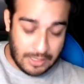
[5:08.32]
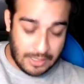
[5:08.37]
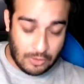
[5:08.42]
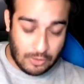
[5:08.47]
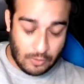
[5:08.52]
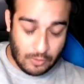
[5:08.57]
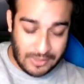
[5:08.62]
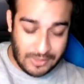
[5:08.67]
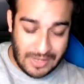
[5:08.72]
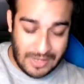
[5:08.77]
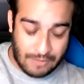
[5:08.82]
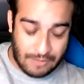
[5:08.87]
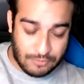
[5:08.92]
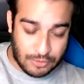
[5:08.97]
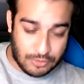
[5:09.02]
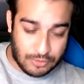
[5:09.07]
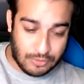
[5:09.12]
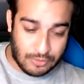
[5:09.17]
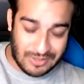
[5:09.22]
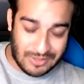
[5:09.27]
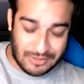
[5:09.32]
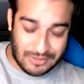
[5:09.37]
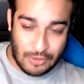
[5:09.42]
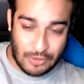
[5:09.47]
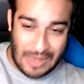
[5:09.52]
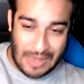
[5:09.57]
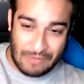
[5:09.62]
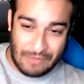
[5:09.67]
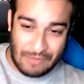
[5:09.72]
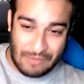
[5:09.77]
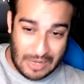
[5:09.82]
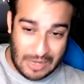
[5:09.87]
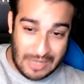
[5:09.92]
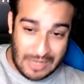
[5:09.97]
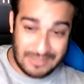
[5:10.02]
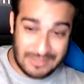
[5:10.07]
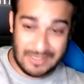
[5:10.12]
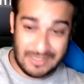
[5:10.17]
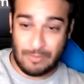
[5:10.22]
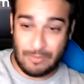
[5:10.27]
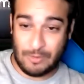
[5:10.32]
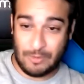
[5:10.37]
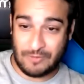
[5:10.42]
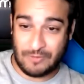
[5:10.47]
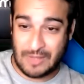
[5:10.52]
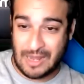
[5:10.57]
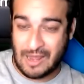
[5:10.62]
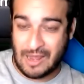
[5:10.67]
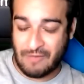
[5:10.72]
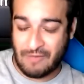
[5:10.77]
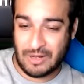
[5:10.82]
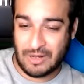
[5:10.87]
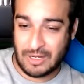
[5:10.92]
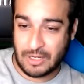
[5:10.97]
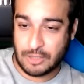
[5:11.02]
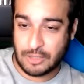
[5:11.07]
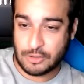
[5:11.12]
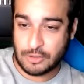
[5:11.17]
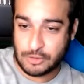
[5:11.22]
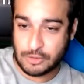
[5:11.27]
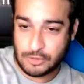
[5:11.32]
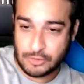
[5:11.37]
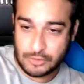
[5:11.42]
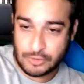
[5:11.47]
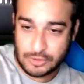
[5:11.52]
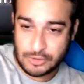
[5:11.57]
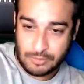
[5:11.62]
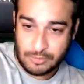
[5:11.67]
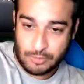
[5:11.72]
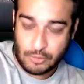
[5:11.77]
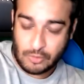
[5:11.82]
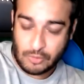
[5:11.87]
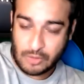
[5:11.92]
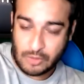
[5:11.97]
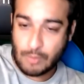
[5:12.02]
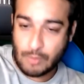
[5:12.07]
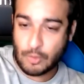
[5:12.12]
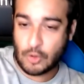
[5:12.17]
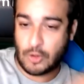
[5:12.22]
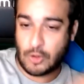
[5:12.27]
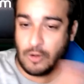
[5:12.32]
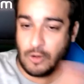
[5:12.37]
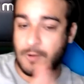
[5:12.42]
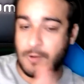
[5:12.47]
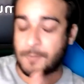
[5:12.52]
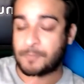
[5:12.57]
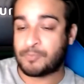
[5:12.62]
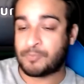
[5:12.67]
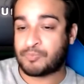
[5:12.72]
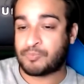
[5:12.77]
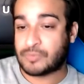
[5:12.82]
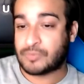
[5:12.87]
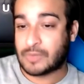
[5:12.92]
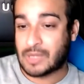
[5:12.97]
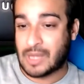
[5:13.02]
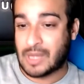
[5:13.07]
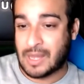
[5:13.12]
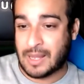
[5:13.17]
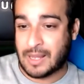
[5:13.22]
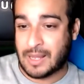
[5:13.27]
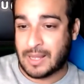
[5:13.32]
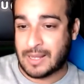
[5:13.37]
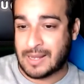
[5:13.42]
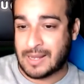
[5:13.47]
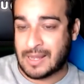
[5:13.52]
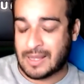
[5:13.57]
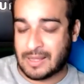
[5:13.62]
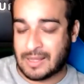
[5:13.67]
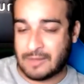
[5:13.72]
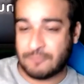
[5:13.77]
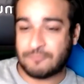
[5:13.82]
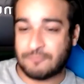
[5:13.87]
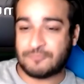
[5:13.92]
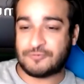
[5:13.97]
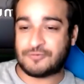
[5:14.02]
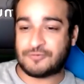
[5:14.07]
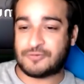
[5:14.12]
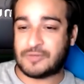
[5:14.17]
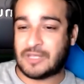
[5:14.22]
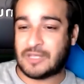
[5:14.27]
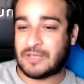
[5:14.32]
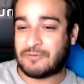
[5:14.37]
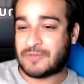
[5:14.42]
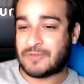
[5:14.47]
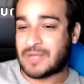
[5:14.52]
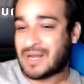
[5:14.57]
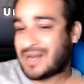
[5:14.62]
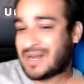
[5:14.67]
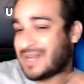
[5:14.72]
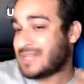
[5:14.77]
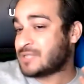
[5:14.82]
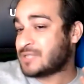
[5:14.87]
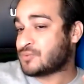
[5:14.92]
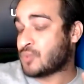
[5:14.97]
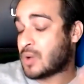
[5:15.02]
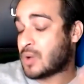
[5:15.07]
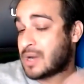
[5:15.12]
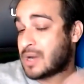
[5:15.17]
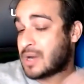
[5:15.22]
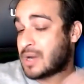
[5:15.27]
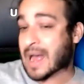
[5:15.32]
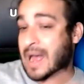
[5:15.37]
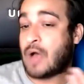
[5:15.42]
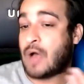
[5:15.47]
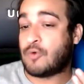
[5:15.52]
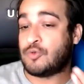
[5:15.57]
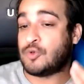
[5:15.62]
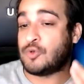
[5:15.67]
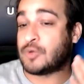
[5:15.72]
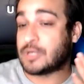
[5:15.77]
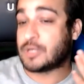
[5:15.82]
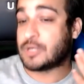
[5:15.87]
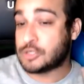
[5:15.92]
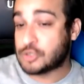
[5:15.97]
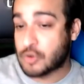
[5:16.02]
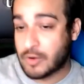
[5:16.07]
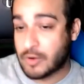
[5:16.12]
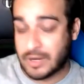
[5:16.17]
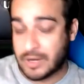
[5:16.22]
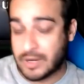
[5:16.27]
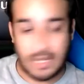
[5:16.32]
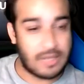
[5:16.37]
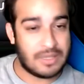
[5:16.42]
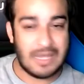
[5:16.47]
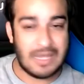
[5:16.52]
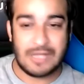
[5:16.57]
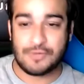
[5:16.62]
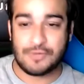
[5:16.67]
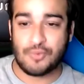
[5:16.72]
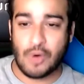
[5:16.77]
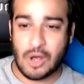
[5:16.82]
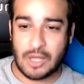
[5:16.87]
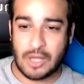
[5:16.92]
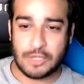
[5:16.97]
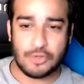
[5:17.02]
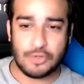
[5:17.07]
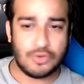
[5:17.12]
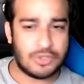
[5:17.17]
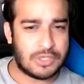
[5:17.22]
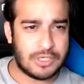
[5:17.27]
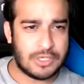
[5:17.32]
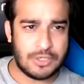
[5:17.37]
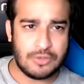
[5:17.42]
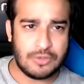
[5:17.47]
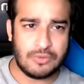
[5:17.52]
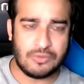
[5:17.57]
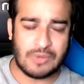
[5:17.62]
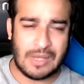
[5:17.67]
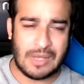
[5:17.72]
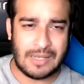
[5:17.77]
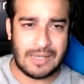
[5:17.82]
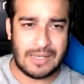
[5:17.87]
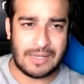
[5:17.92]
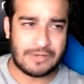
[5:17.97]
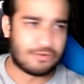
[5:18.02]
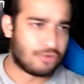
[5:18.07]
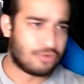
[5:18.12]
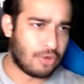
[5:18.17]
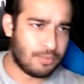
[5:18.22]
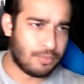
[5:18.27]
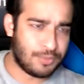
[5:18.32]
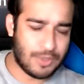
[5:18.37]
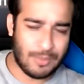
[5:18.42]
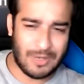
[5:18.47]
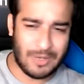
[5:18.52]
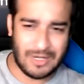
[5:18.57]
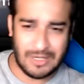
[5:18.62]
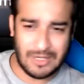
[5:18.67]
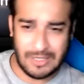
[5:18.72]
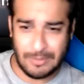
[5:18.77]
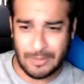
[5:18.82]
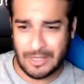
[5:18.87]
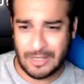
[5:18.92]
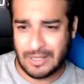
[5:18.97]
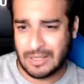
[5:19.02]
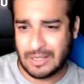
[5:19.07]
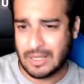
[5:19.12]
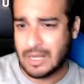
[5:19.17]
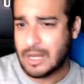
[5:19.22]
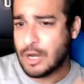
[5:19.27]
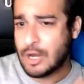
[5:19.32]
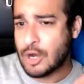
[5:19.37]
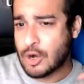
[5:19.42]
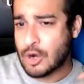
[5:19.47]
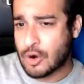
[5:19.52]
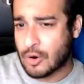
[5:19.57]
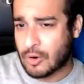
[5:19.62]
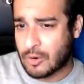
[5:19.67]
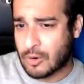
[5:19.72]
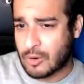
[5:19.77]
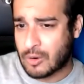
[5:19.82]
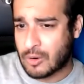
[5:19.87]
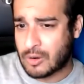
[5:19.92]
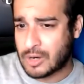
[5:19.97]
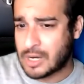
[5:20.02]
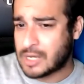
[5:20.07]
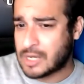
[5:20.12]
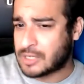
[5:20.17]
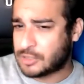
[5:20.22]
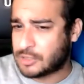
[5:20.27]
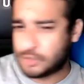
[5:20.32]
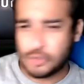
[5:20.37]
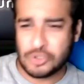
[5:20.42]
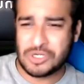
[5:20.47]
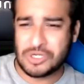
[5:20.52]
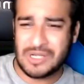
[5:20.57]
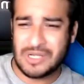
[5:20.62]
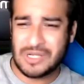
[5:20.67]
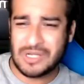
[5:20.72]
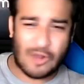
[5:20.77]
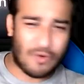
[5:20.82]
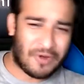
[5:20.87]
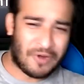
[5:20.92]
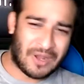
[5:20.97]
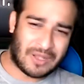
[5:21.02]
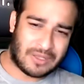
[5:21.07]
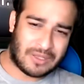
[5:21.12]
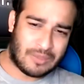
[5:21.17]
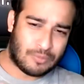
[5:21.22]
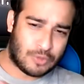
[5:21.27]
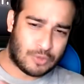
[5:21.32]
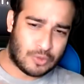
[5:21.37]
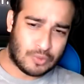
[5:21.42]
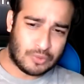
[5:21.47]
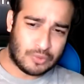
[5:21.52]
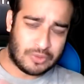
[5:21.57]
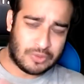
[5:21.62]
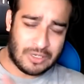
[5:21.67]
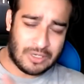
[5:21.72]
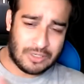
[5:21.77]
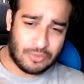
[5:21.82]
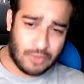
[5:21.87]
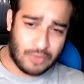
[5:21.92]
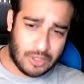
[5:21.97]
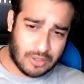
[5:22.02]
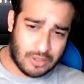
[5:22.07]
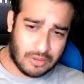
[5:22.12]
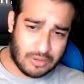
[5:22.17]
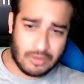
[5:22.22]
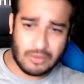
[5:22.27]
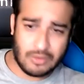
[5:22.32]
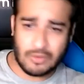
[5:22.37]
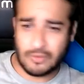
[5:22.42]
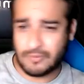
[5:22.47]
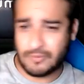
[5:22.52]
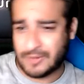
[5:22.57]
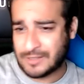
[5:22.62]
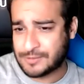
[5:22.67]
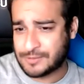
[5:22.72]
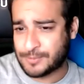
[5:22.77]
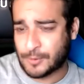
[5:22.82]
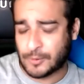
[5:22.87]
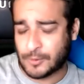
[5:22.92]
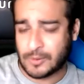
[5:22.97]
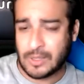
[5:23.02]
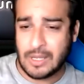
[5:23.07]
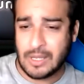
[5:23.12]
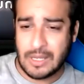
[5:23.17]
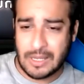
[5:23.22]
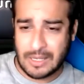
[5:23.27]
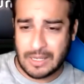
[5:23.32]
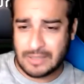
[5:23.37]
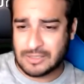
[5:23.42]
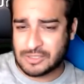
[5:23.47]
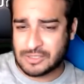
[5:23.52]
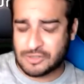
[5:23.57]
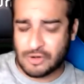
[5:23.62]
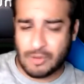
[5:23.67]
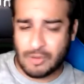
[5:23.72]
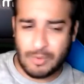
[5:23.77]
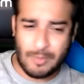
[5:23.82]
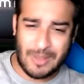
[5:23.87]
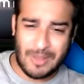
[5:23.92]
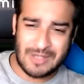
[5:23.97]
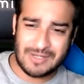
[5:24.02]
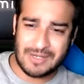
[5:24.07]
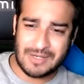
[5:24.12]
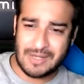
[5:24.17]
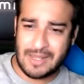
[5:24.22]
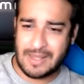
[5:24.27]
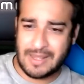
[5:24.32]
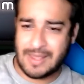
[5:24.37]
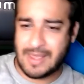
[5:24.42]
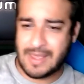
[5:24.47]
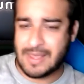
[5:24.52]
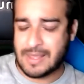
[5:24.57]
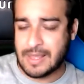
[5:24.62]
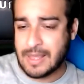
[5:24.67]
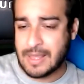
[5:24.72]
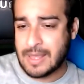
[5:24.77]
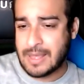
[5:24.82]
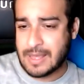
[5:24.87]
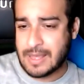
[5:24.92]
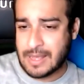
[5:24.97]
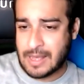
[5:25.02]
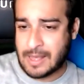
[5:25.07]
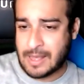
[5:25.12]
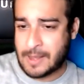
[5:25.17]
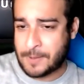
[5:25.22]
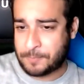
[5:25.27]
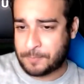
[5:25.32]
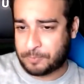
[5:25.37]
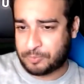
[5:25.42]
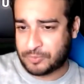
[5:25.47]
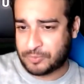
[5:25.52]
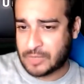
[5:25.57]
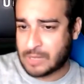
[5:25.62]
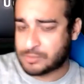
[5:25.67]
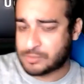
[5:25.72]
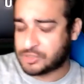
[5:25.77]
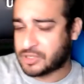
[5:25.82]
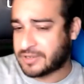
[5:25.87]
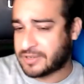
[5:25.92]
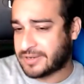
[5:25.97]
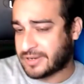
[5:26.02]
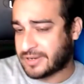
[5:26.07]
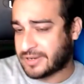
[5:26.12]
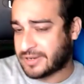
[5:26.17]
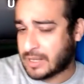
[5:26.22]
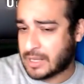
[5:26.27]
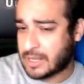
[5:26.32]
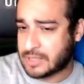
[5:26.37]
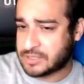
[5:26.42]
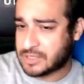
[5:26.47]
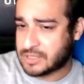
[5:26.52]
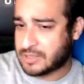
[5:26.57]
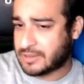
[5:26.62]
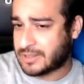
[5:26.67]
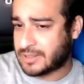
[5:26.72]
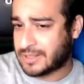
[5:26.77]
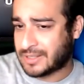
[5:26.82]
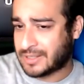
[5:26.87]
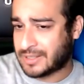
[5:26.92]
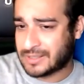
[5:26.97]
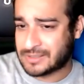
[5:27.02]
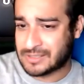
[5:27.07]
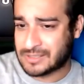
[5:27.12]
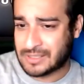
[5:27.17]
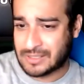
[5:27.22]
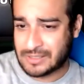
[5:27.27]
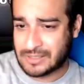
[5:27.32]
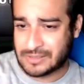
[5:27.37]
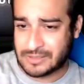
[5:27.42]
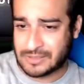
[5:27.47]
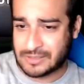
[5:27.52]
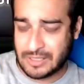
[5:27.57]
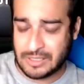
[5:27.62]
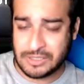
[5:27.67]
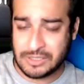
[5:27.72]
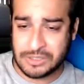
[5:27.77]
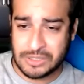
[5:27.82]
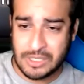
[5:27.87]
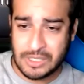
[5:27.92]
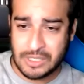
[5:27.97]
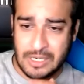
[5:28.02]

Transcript: all you have to do is you have to ask them if they have any introducer program or not. And if there is one, how you can join it. That's what I usually do. I like drop them an email, or usually I contact them through their Twitter or Facebook and just drop a message like, hey, I'm generating leads in this niche.